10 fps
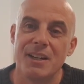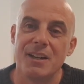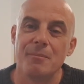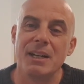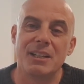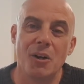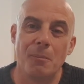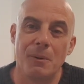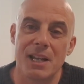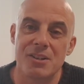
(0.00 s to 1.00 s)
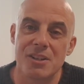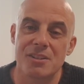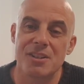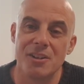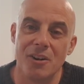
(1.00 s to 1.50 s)
May God bless you
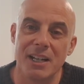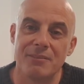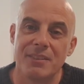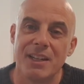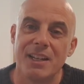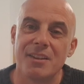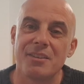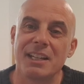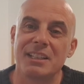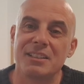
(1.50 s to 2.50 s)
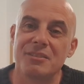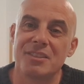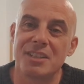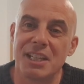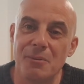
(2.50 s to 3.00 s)
tonight. Thanks for
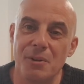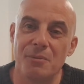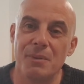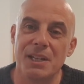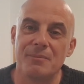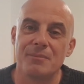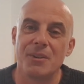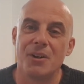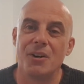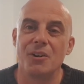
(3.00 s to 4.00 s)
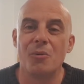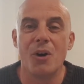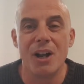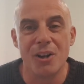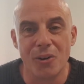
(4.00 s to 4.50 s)
sticking with me on
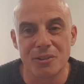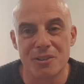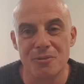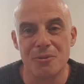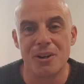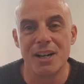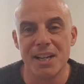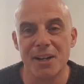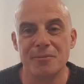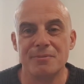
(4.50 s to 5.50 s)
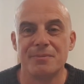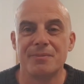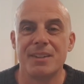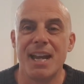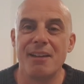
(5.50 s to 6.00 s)
quite a long talk, I know.
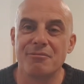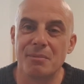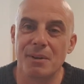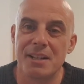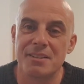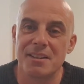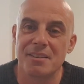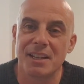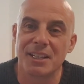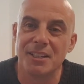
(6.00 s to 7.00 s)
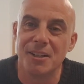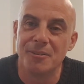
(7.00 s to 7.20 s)
Every blessing. Thank